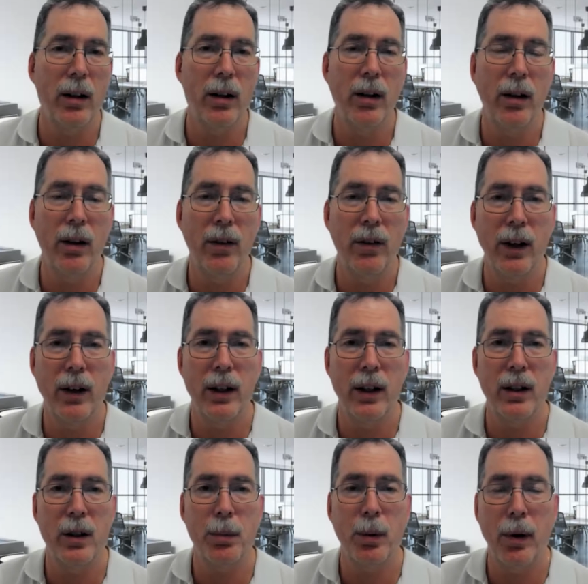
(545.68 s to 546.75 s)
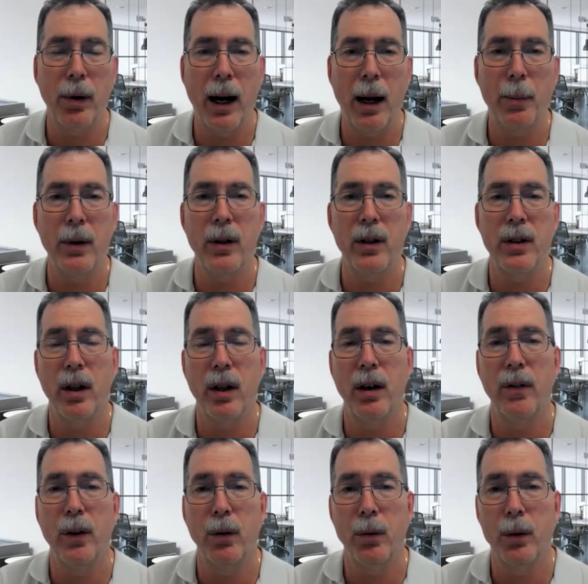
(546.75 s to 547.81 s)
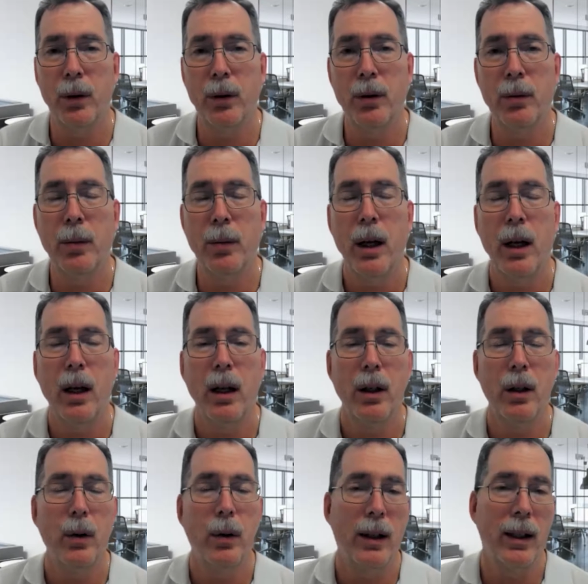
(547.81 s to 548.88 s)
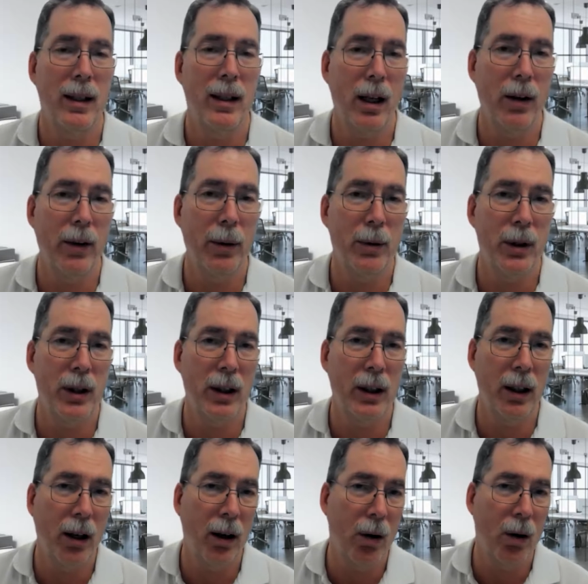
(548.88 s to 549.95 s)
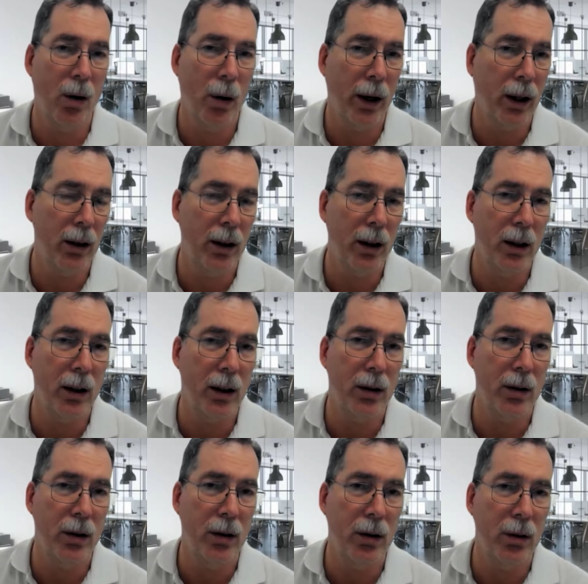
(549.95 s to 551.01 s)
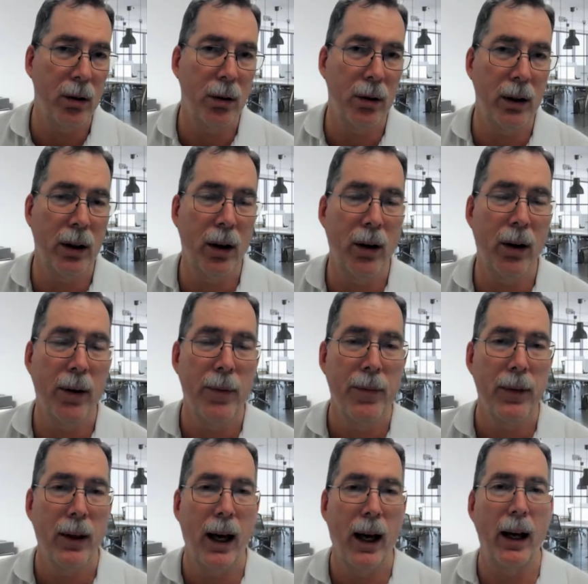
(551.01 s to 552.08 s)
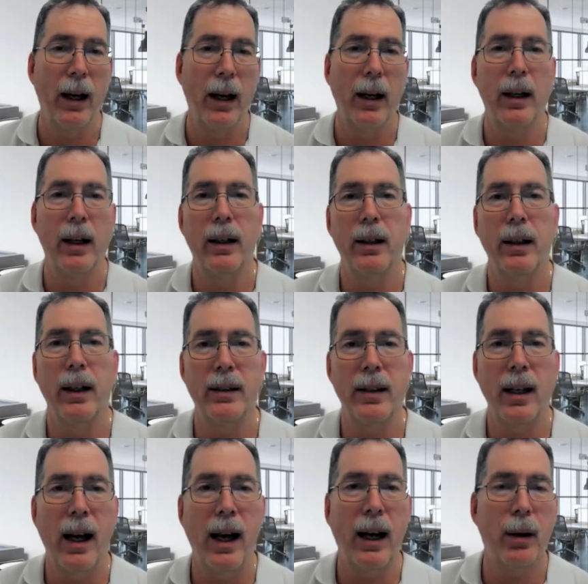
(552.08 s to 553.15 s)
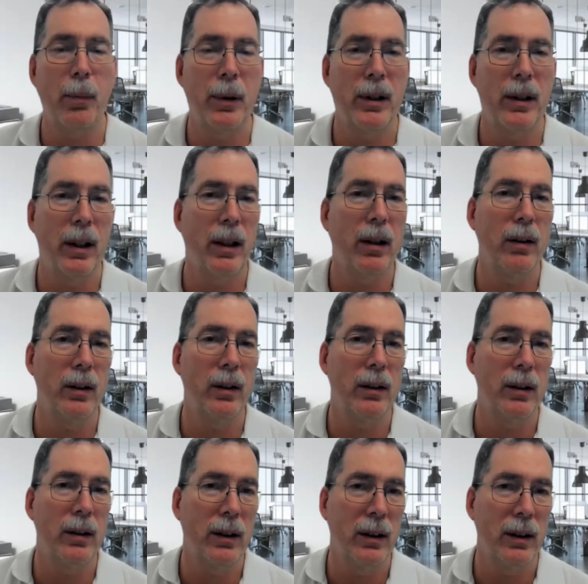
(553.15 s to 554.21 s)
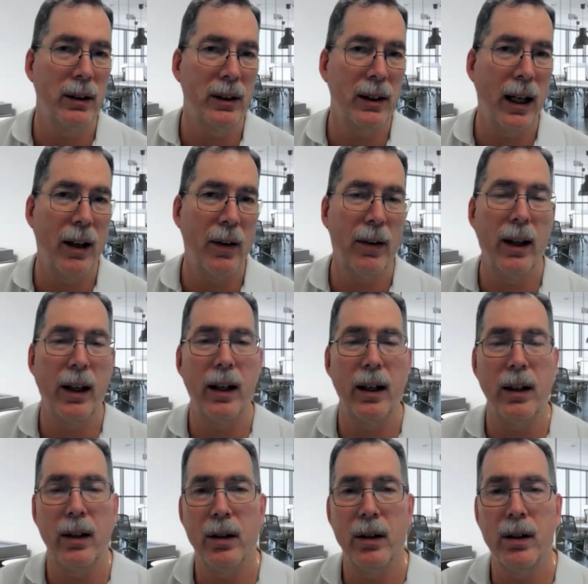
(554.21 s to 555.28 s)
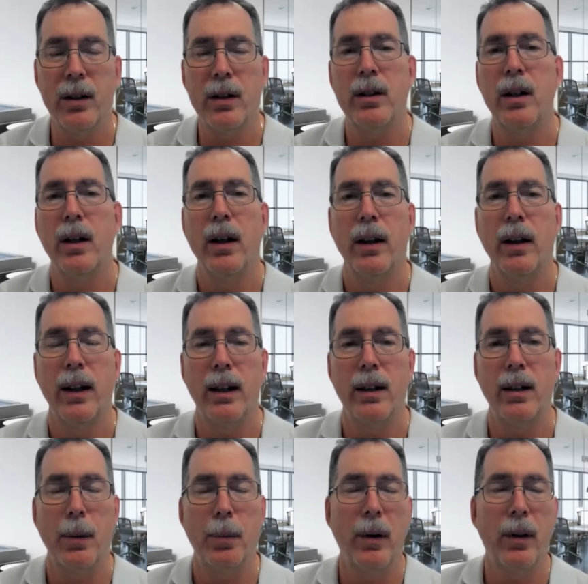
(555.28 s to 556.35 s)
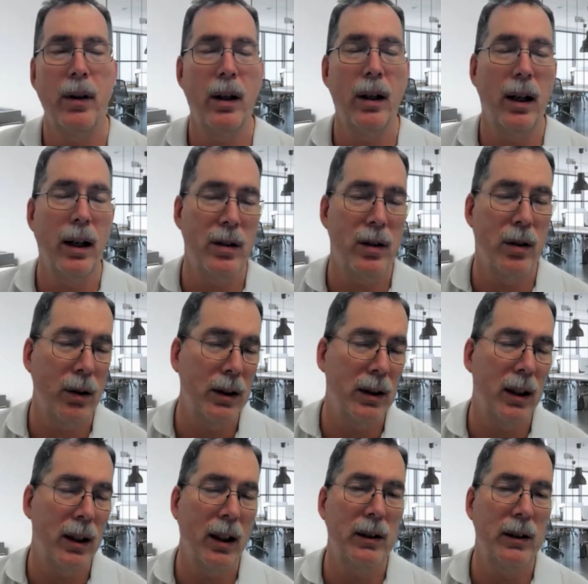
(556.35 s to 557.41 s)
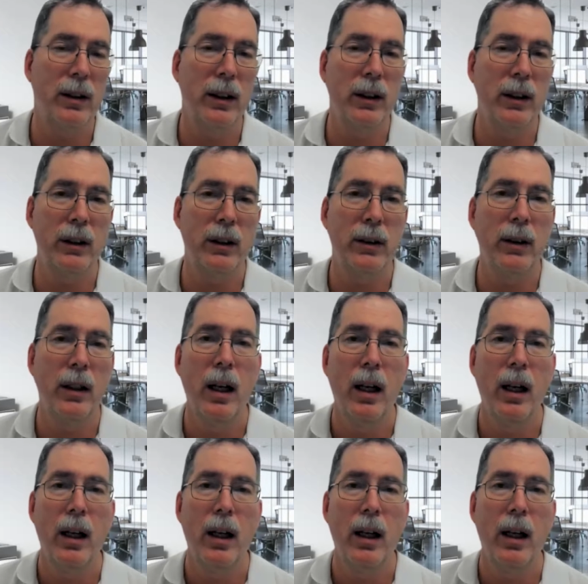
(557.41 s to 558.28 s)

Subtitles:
the various parameters of the room. You can tell the machine how quickly to, attack a particular sound that it hears, that type of thing. It has noise cancellation.